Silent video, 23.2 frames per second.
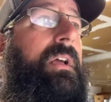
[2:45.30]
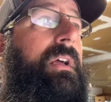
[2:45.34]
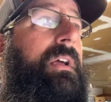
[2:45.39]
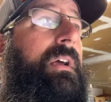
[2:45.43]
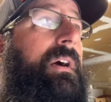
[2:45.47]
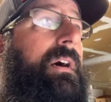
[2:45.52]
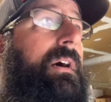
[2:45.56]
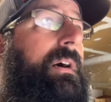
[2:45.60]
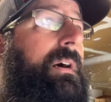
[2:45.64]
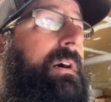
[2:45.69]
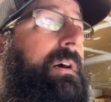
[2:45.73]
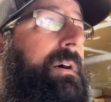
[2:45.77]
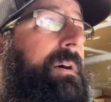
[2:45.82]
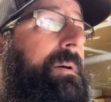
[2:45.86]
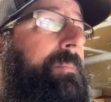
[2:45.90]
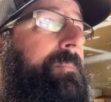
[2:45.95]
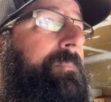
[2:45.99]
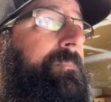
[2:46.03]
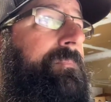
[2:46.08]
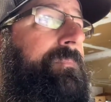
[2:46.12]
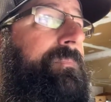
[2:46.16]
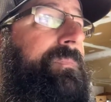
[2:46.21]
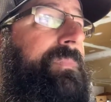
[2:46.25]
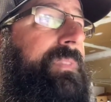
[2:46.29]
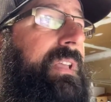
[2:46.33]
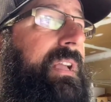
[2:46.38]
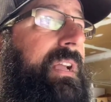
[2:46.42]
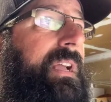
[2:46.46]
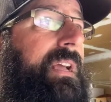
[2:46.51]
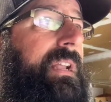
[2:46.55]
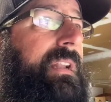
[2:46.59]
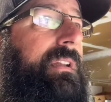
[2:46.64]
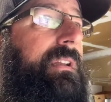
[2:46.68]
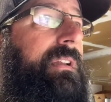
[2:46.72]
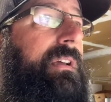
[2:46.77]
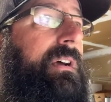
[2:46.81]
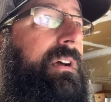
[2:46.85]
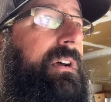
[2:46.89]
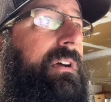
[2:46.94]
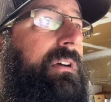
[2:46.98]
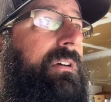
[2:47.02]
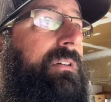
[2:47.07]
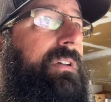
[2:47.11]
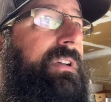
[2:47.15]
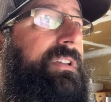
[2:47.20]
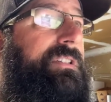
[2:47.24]
um, and
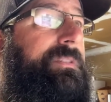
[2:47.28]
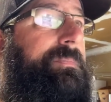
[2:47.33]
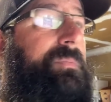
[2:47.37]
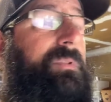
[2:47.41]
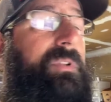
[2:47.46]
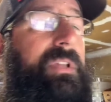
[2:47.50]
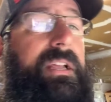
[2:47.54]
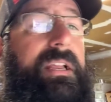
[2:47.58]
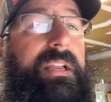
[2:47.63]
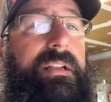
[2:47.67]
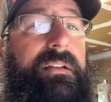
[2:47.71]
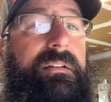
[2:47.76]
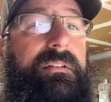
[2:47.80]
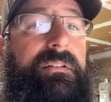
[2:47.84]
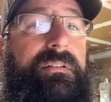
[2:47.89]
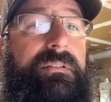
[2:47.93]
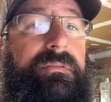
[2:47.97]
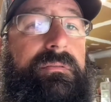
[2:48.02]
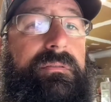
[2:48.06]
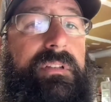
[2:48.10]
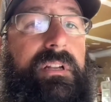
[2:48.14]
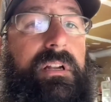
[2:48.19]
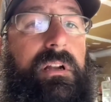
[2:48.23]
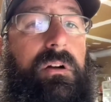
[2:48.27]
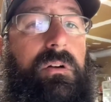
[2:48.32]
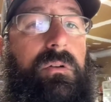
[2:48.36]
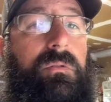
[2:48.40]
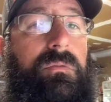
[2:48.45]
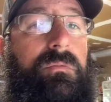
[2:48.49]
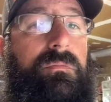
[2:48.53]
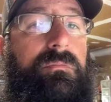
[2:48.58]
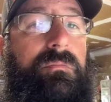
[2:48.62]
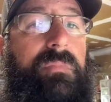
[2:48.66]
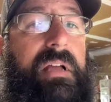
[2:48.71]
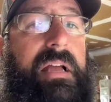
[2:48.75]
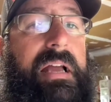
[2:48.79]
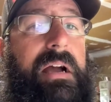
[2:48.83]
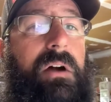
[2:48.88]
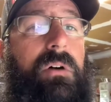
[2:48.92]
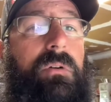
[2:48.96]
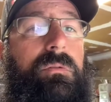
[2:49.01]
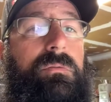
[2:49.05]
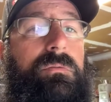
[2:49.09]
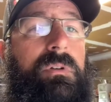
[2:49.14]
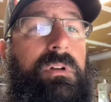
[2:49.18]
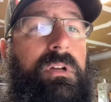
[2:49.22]
uh, explain, you know,
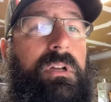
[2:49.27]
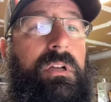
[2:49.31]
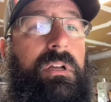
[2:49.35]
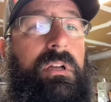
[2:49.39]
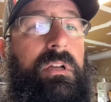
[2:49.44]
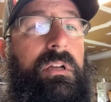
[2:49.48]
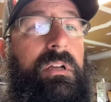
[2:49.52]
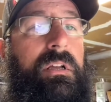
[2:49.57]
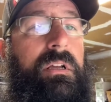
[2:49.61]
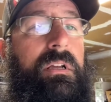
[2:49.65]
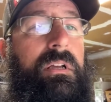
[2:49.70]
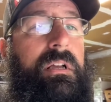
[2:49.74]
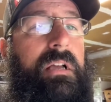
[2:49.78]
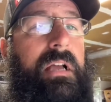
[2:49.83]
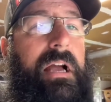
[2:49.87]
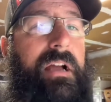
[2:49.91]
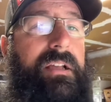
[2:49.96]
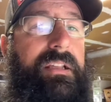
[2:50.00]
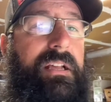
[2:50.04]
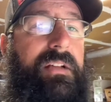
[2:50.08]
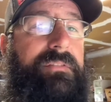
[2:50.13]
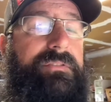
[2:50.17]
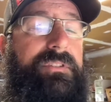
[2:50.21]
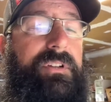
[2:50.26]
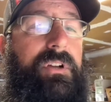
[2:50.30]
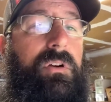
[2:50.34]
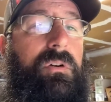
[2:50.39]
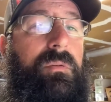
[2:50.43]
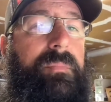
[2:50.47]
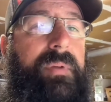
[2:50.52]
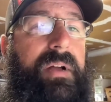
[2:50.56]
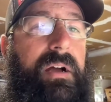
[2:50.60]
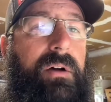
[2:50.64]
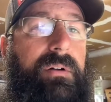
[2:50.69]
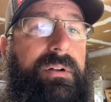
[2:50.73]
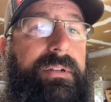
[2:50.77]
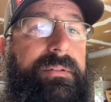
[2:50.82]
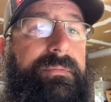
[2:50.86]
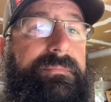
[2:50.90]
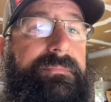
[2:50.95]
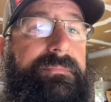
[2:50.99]
how, how you have to go about it.